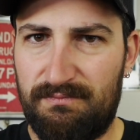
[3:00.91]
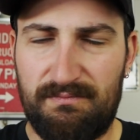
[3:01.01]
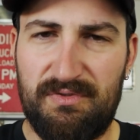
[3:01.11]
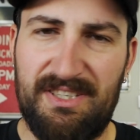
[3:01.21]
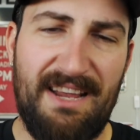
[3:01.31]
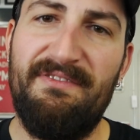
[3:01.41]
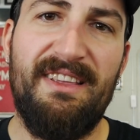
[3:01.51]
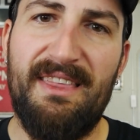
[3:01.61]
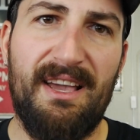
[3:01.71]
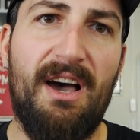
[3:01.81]
safety
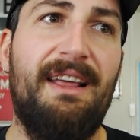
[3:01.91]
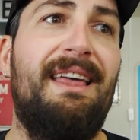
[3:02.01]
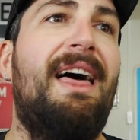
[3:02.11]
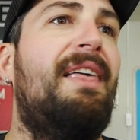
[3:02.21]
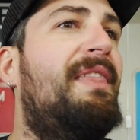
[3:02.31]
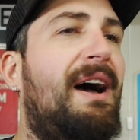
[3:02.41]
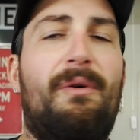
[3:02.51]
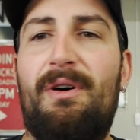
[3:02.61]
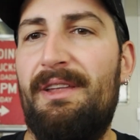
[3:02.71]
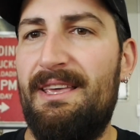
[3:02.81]
thing on it, that
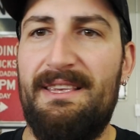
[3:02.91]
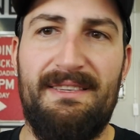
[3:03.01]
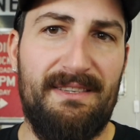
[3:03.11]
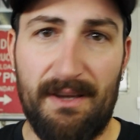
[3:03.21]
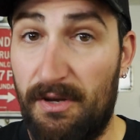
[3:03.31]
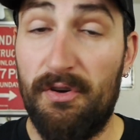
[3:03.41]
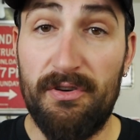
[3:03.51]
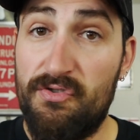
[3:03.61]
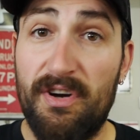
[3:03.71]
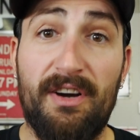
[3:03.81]
one is a
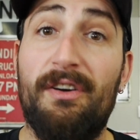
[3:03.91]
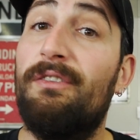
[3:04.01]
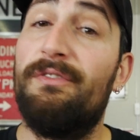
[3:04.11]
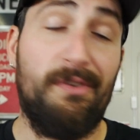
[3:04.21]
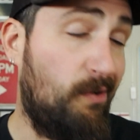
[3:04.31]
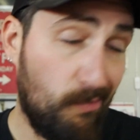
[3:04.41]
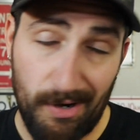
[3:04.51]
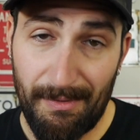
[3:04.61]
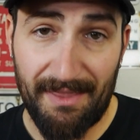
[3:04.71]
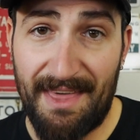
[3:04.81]
good trigger, so don't
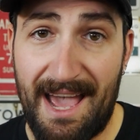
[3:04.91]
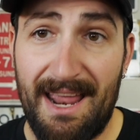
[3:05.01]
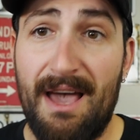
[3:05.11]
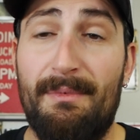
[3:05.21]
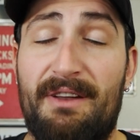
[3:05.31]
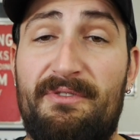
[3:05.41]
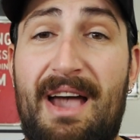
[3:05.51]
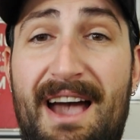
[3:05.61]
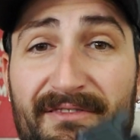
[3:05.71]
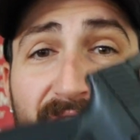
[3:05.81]
worry about that. But if you
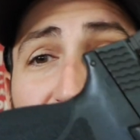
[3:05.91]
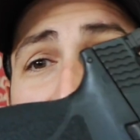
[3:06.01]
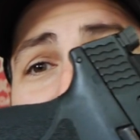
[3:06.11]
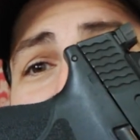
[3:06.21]
have the old